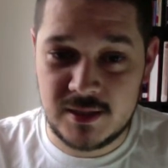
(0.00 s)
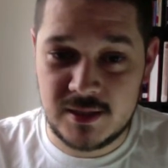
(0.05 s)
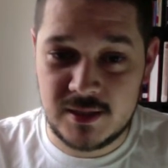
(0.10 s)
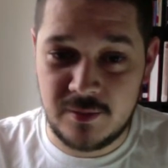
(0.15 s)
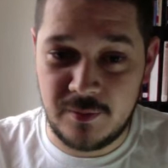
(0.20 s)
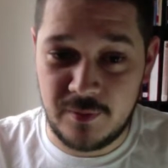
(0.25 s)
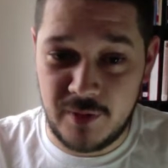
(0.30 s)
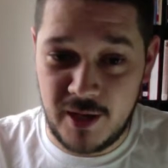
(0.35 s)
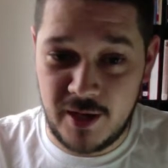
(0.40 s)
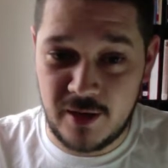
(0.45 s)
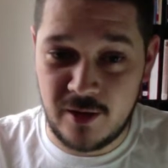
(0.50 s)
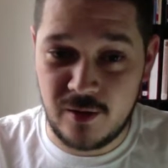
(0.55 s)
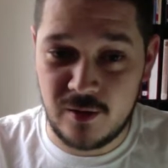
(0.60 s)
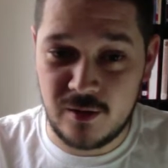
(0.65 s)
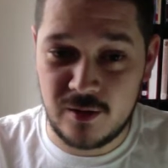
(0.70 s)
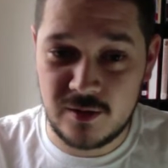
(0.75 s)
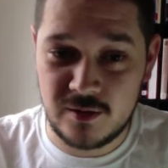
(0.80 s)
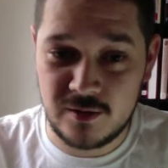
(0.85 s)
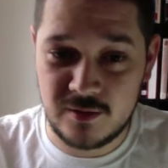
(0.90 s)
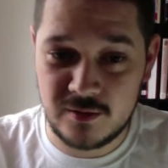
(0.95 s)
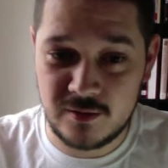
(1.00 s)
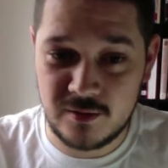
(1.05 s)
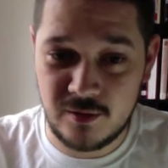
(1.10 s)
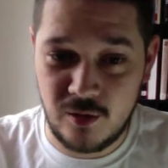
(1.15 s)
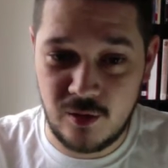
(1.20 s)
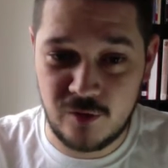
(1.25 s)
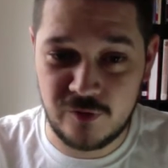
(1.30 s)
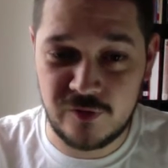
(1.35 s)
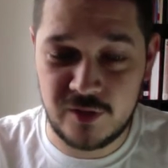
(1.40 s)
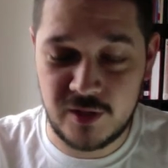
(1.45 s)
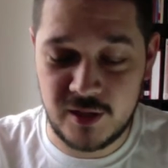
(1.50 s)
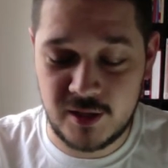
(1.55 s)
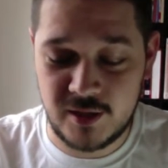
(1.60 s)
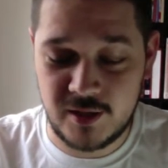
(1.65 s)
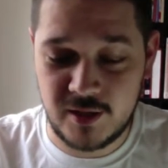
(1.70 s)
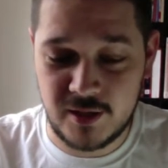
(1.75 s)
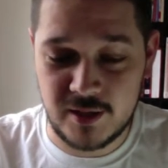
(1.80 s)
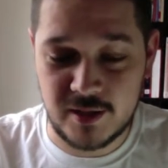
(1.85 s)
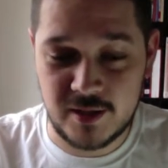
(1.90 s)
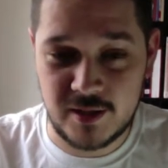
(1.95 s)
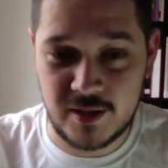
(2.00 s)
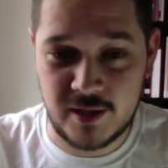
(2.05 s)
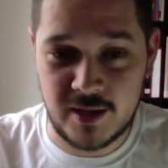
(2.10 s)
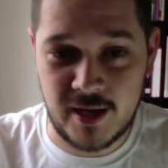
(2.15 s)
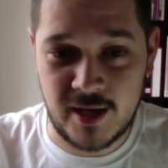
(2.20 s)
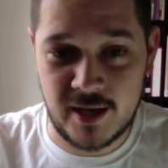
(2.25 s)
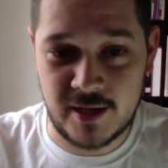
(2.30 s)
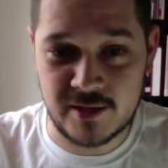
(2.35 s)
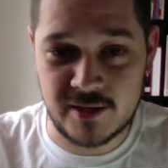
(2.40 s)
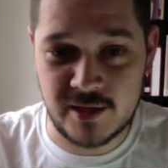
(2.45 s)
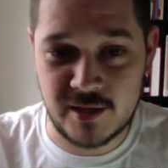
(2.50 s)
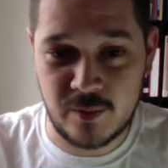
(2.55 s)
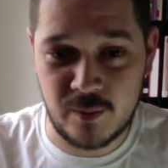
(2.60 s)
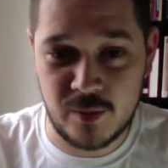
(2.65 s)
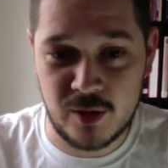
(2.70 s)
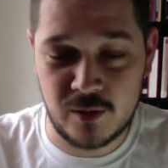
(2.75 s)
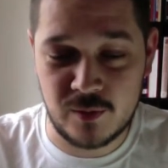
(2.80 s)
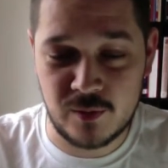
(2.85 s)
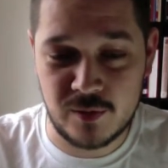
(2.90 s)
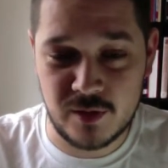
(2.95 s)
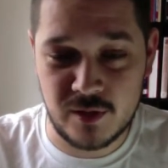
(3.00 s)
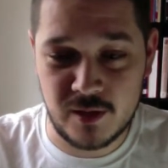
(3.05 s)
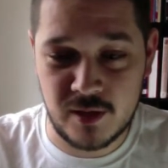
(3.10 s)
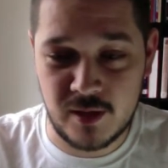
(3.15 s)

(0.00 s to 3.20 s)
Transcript: I'm now off the cans at the moment.